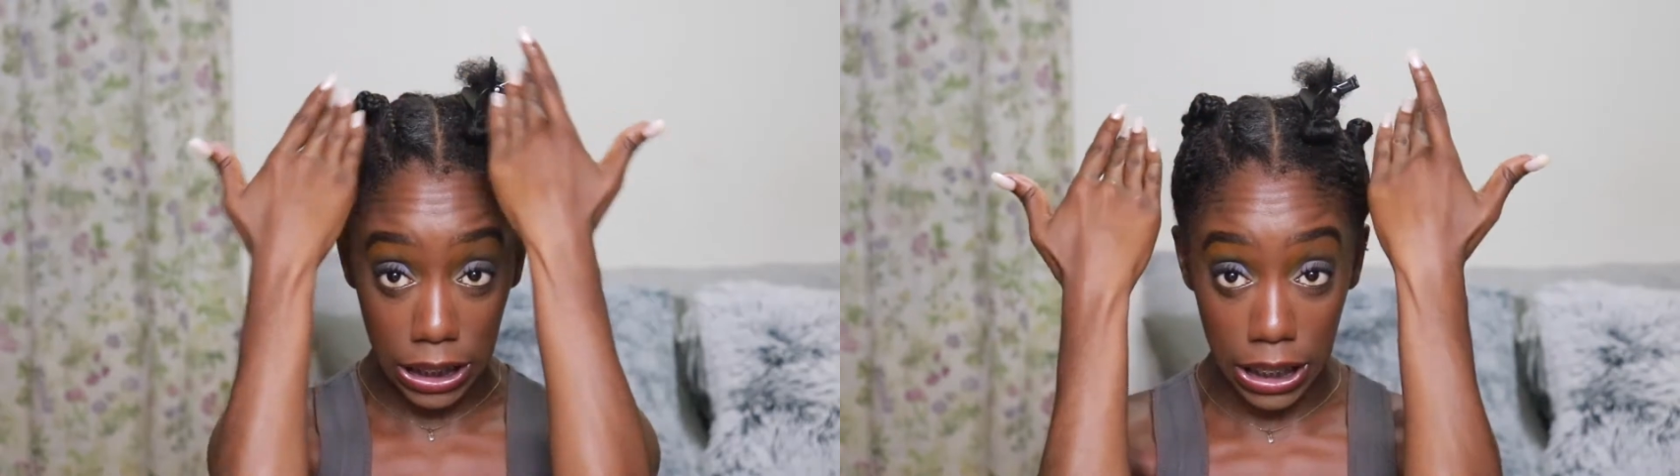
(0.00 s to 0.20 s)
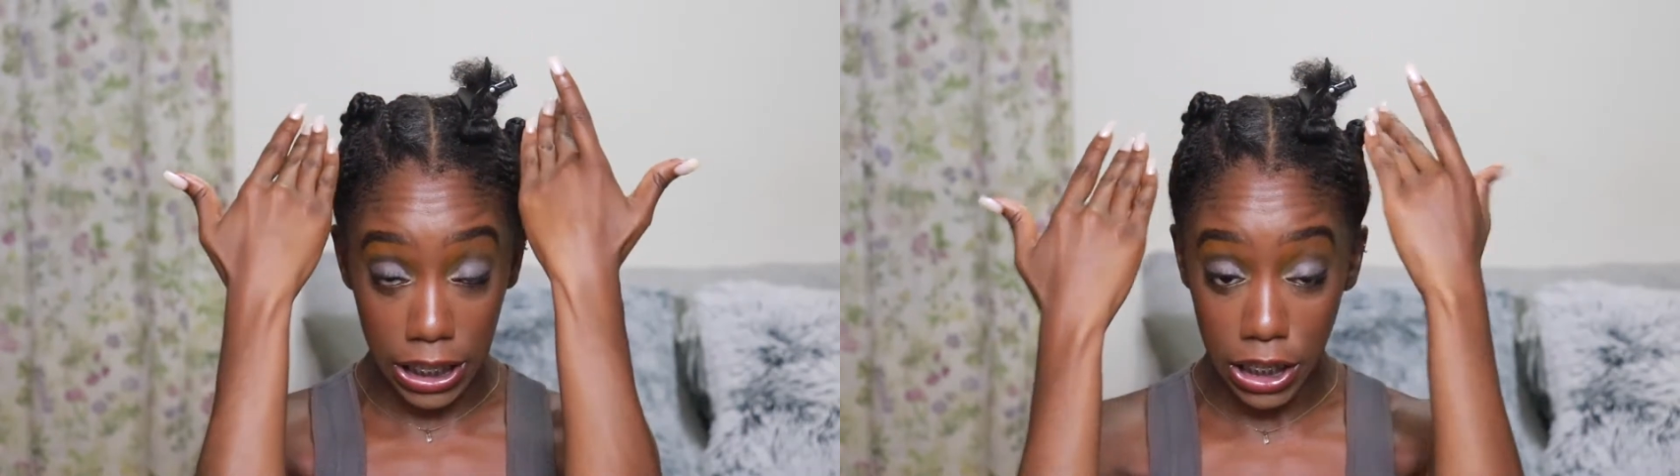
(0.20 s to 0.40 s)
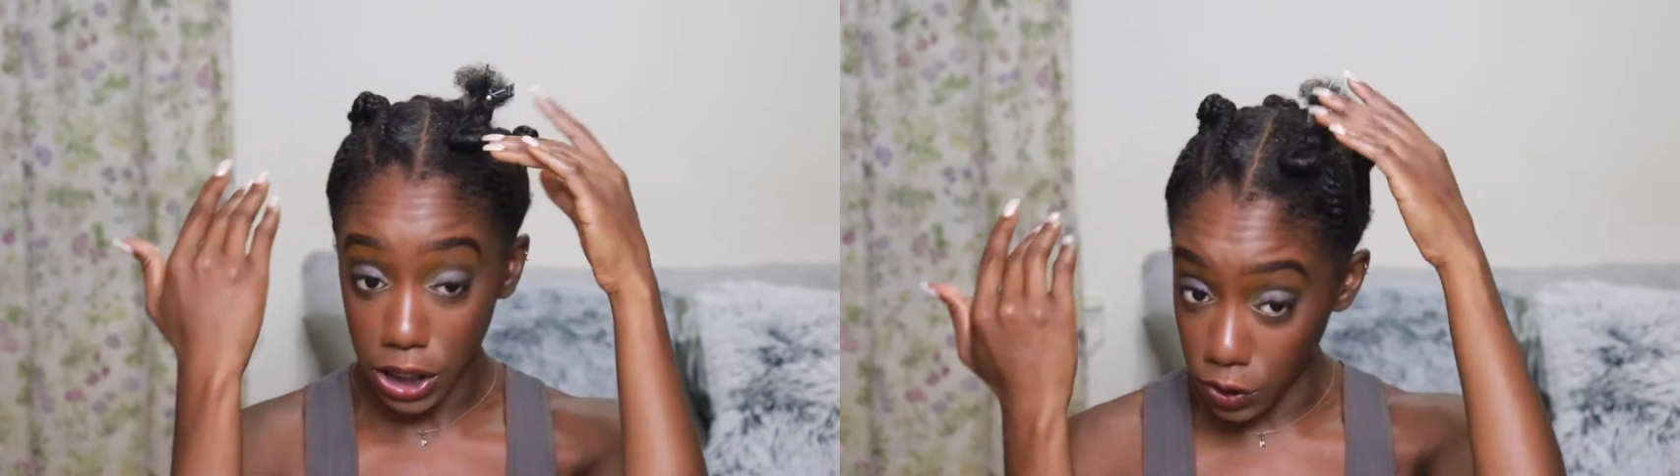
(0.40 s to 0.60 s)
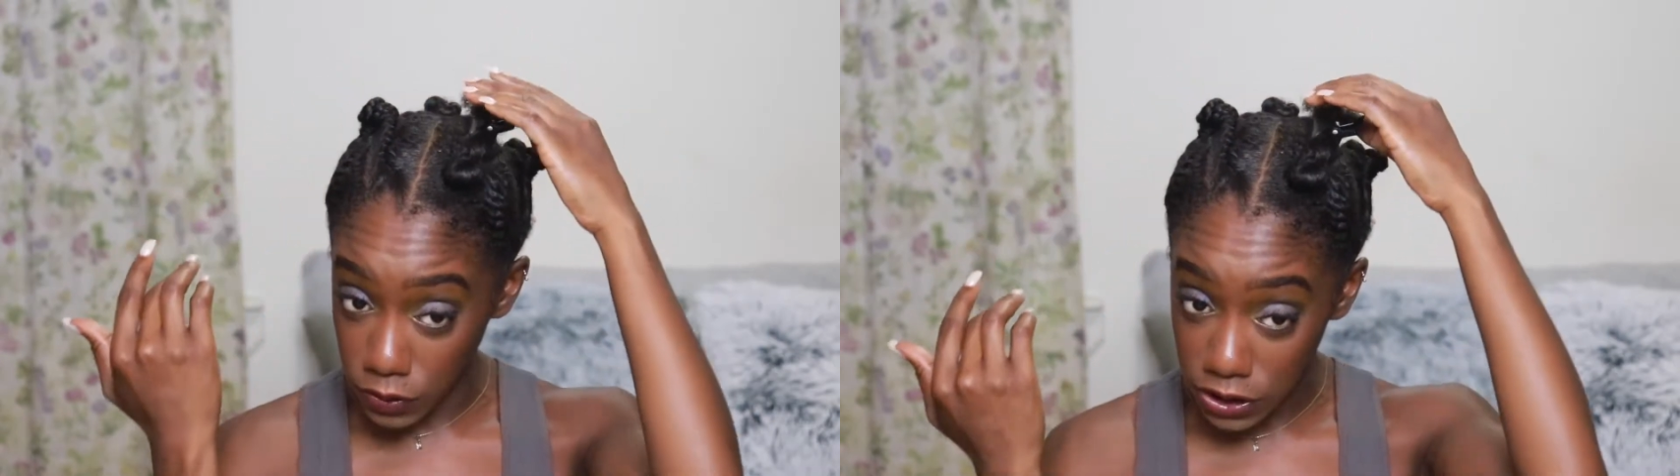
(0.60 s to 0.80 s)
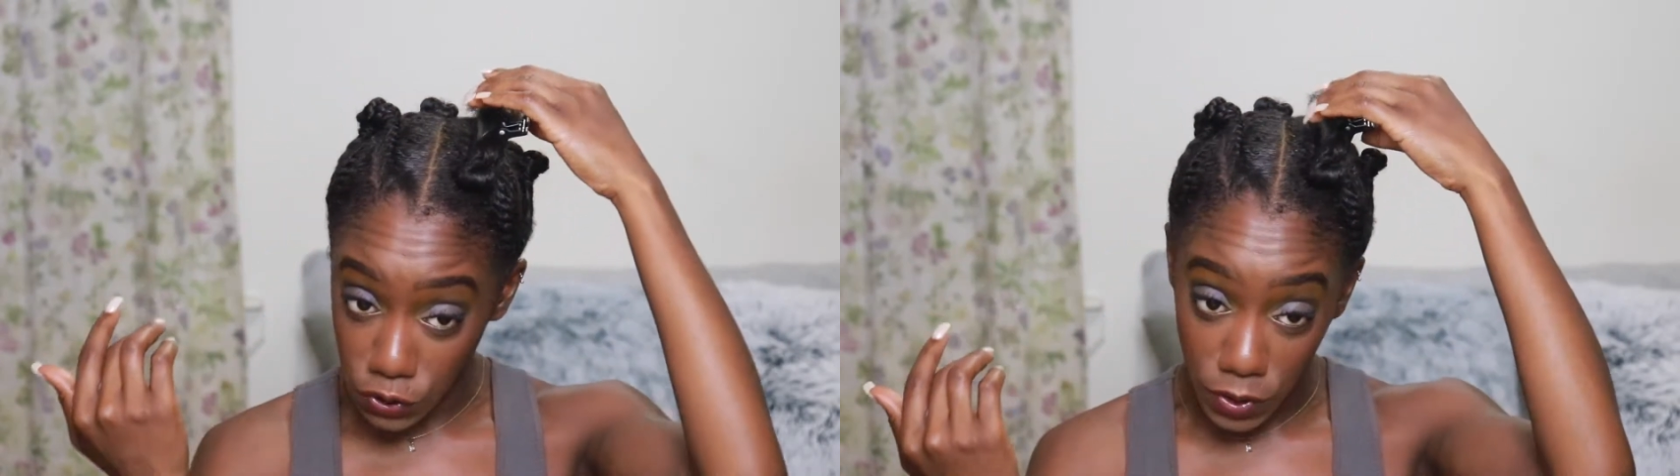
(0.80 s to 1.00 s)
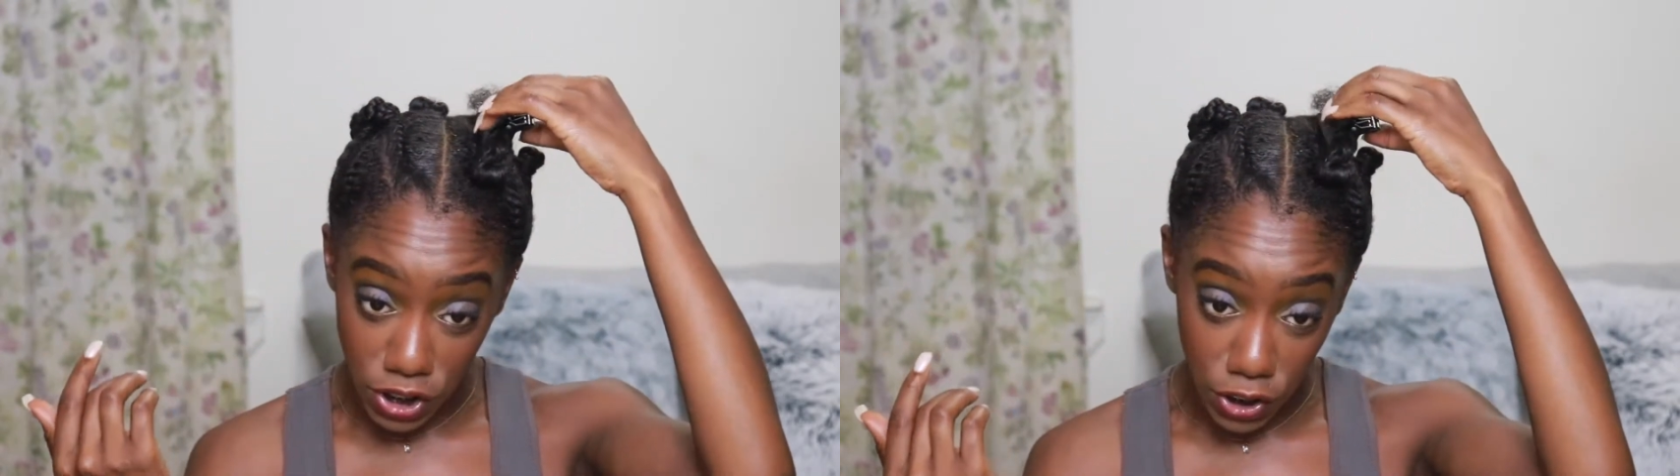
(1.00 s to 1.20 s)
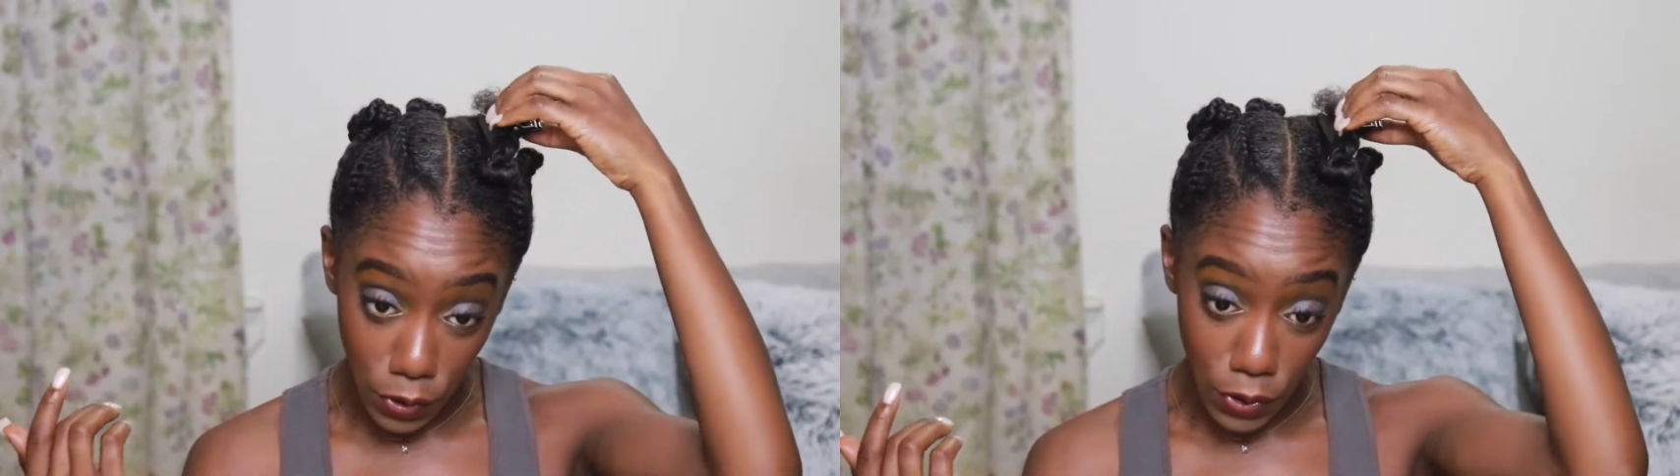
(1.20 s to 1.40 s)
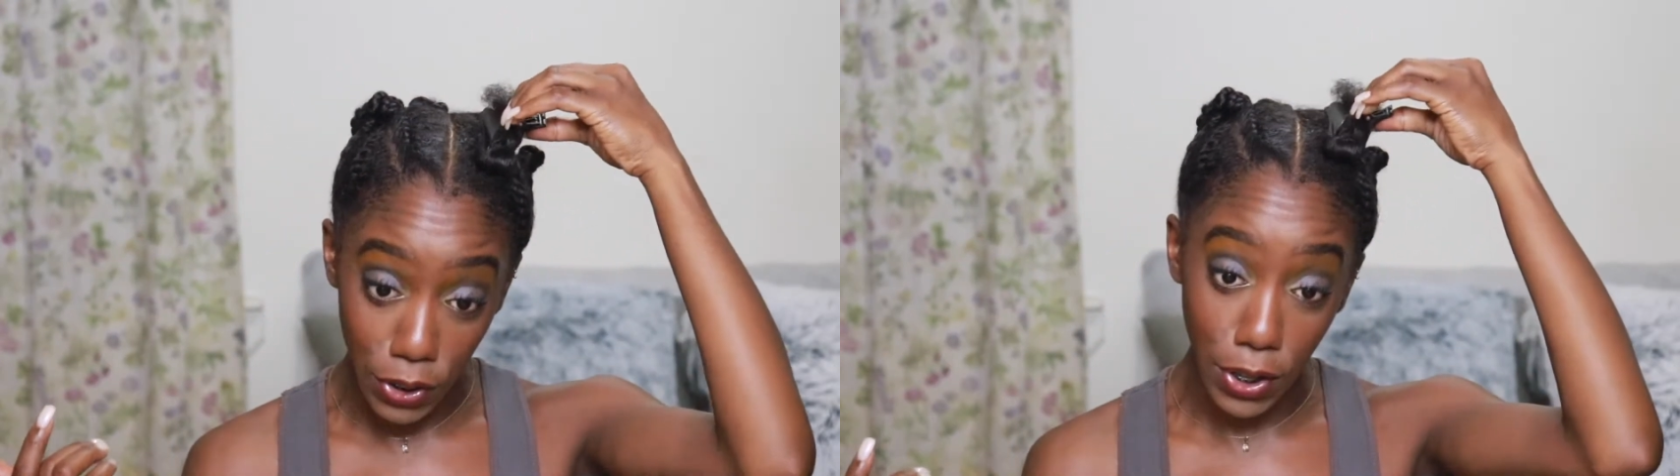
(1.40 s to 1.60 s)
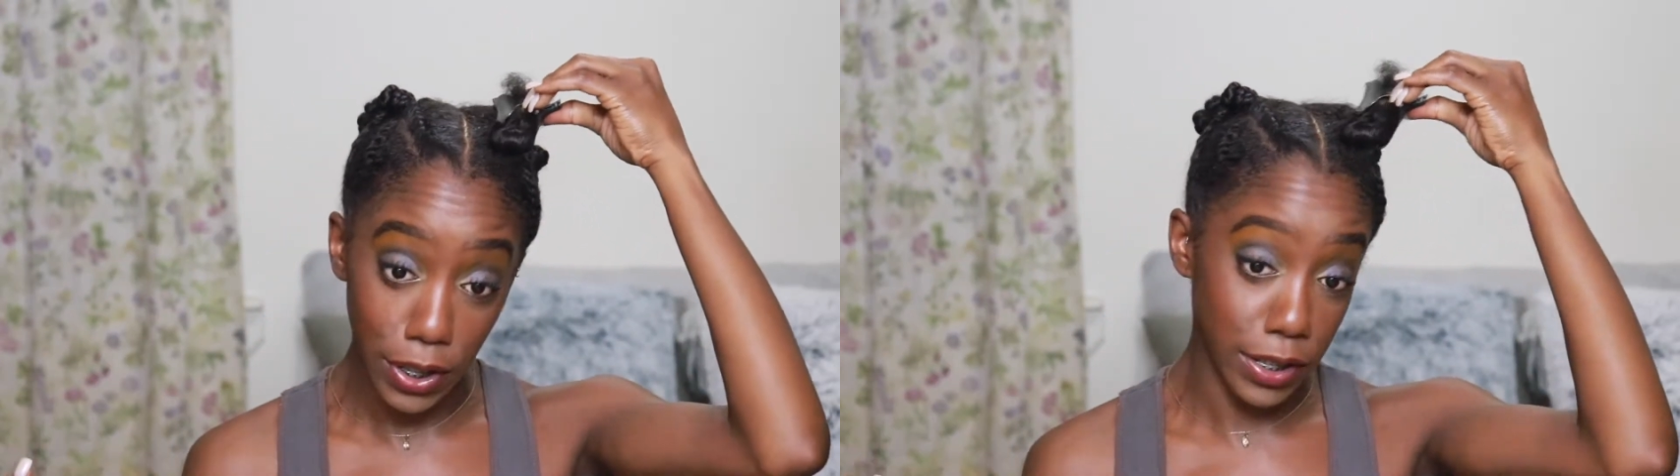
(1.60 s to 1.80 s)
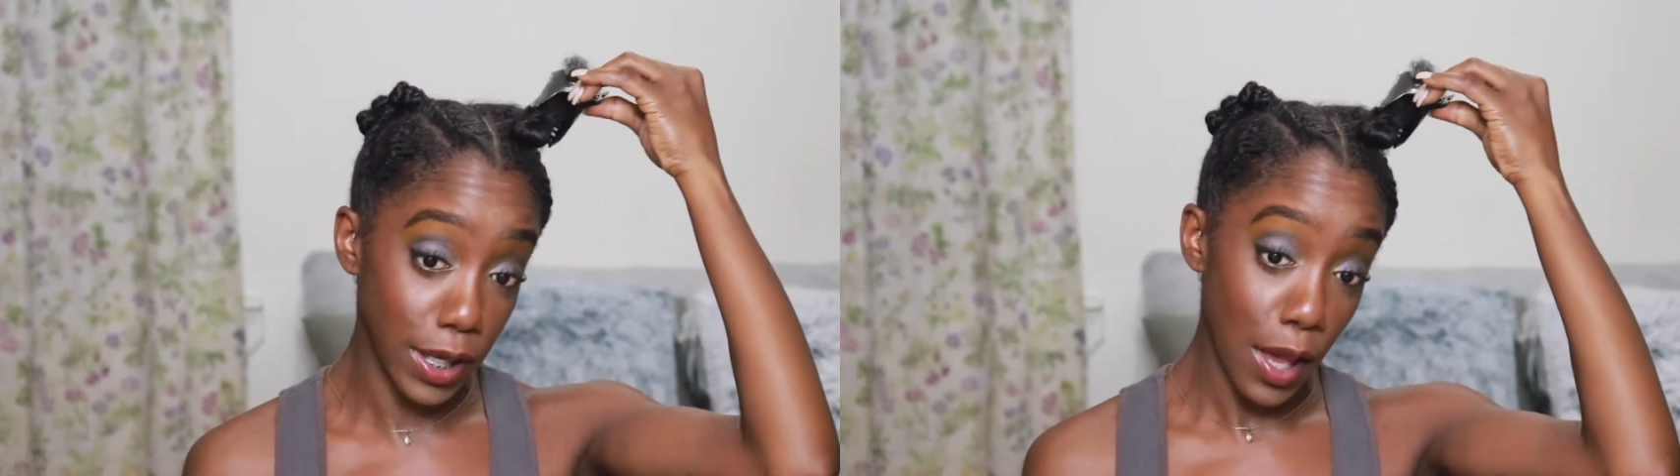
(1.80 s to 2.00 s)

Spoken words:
slick little situation going on.